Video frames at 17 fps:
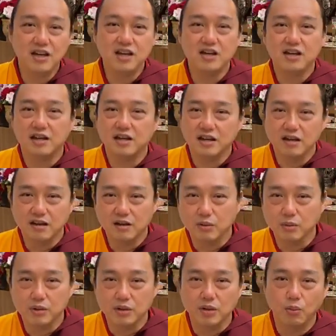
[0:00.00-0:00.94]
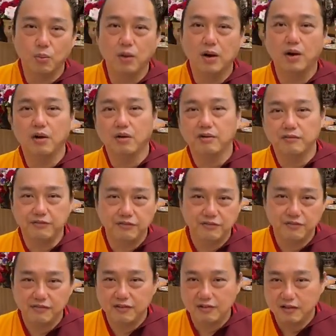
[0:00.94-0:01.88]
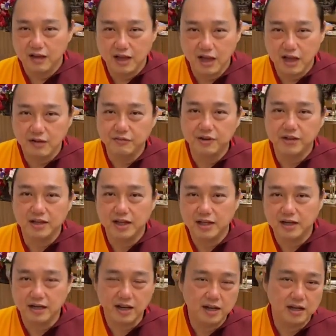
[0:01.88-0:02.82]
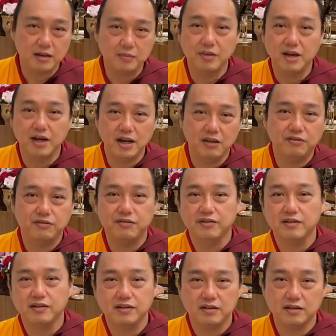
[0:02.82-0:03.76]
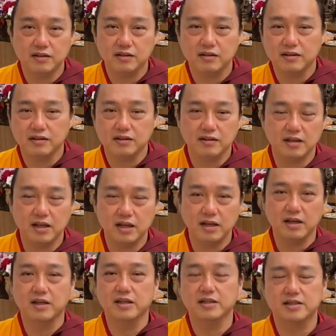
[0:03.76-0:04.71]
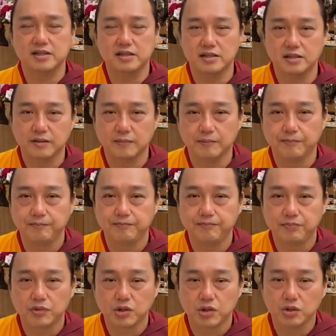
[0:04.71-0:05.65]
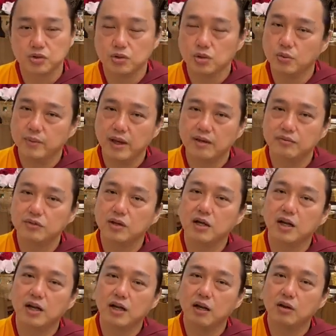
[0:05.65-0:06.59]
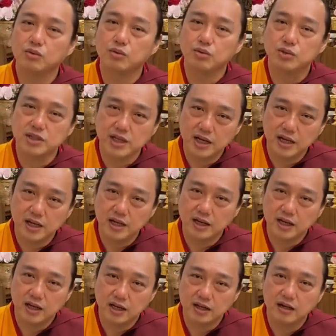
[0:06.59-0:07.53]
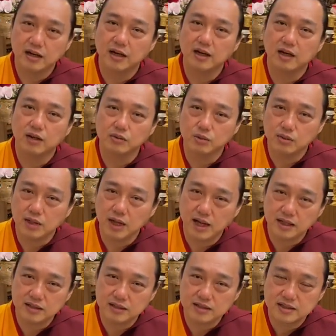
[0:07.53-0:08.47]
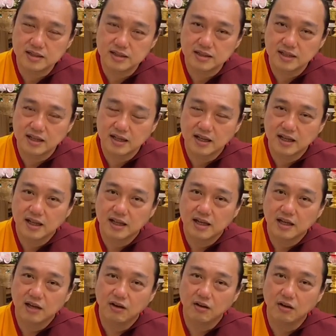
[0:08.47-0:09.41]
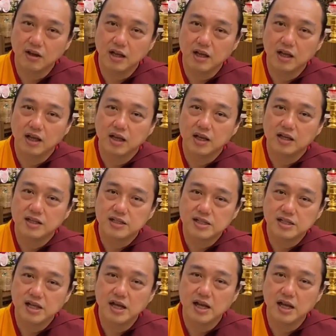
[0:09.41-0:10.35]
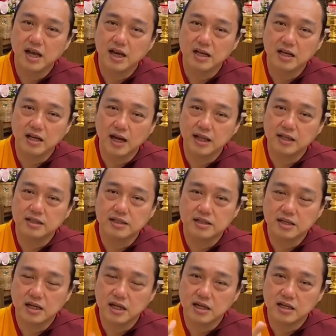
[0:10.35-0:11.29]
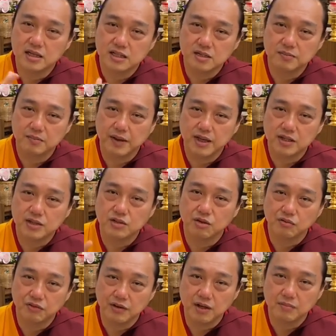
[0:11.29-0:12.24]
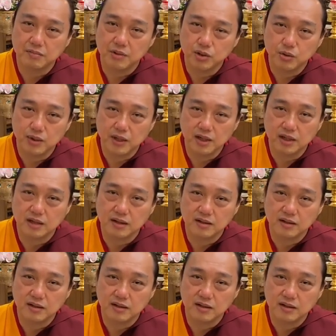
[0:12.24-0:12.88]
the work of everything that they believe that it is. So we have to learn how to sing, learn how to dance, okay? Sing and dance in the space of in between.